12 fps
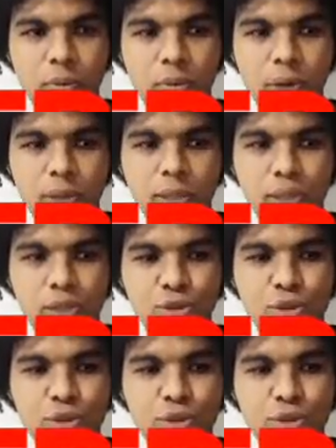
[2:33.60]
right?
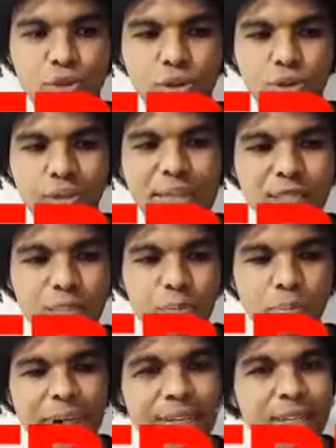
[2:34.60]
It's
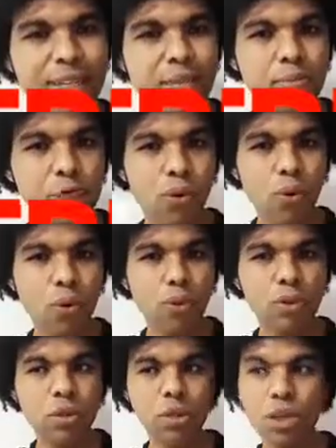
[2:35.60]
mainly
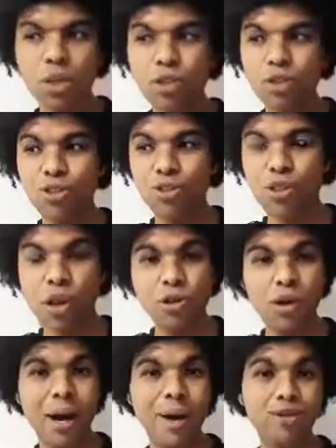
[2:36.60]
because you
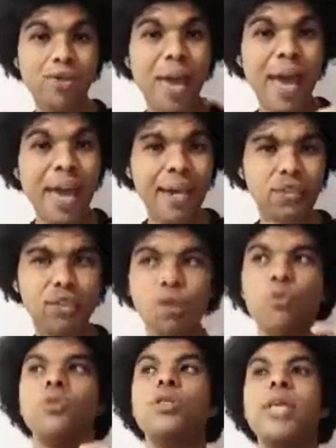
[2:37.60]
don't know how to add.
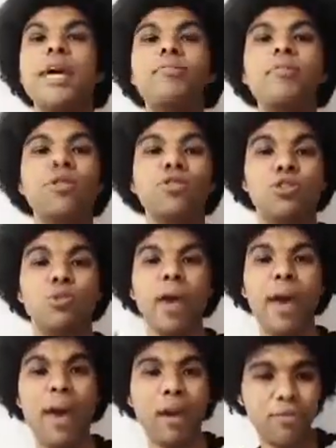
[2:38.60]
So that means you
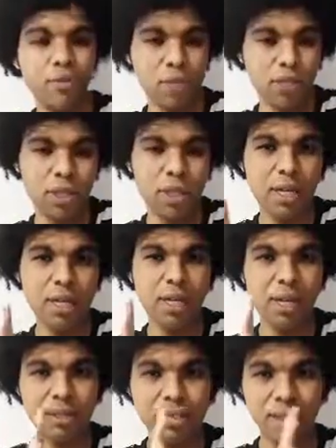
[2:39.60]
have to take
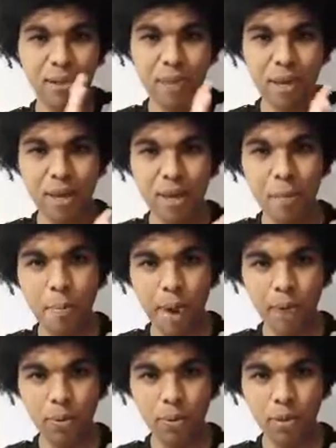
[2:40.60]
a step
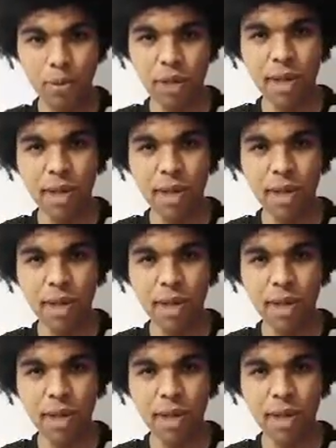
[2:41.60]
backwards,